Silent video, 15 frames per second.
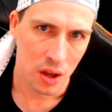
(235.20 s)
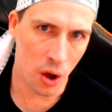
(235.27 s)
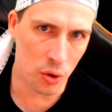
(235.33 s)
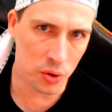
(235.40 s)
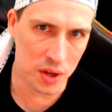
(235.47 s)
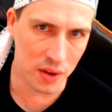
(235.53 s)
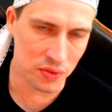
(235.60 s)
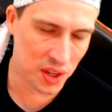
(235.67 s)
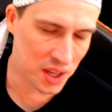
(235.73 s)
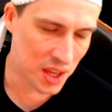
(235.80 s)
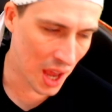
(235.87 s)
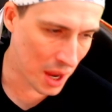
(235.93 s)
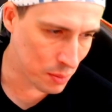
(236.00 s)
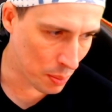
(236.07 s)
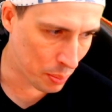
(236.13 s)
give the
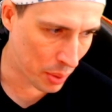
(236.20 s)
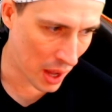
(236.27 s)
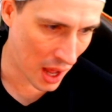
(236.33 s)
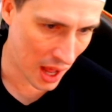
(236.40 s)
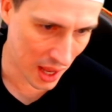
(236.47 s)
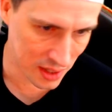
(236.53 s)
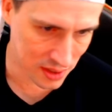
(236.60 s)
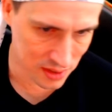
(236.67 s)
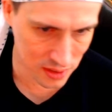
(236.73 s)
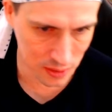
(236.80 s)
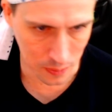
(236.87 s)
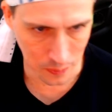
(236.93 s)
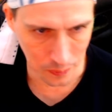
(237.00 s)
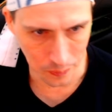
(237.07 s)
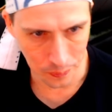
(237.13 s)
game a pass.
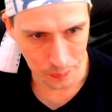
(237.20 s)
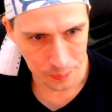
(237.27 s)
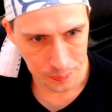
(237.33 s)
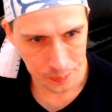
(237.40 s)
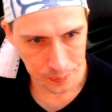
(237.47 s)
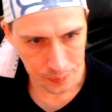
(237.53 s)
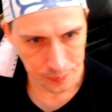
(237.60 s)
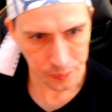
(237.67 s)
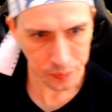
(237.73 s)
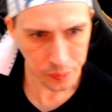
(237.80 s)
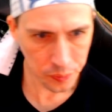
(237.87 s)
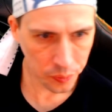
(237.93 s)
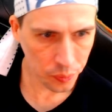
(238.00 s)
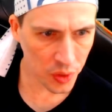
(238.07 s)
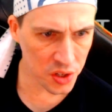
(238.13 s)

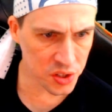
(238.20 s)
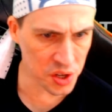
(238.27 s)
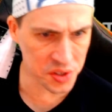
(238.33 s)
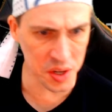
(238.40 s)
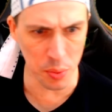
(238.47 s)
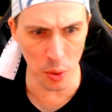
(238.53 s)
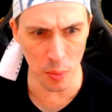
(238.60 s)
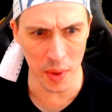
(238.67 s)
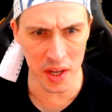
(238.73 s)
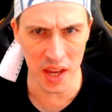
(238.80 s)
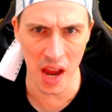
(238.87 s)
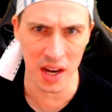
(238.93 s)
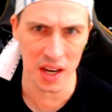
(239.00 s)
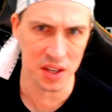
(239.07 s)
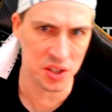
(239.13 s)
So simple
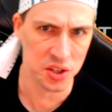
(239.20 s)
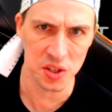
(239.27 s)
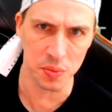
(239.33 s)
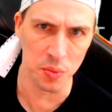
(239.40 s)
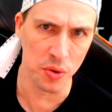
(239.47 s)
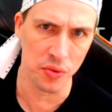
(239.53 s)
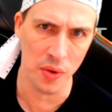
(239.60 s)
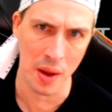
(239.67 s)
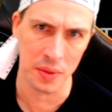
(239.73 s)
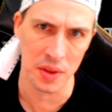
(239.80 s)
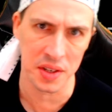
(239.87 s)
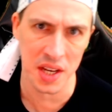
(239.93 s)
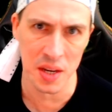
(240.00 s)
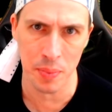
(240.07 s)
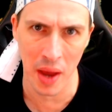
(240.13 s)
mechanics, you just move around the
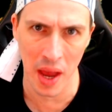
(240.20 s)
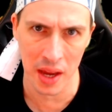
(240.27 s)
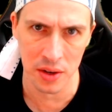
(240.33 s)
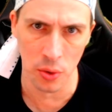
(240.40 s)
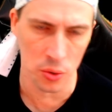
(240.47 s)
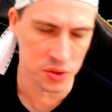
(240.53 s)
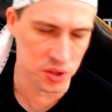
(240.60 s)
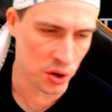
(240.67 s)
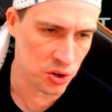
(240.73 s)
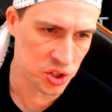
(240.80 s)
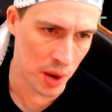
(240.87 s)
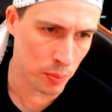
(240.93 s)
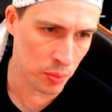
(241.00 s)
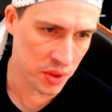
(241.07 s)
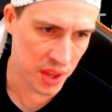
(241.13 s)
D-pad, also
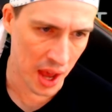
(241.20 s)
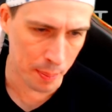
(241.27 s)
jump with the up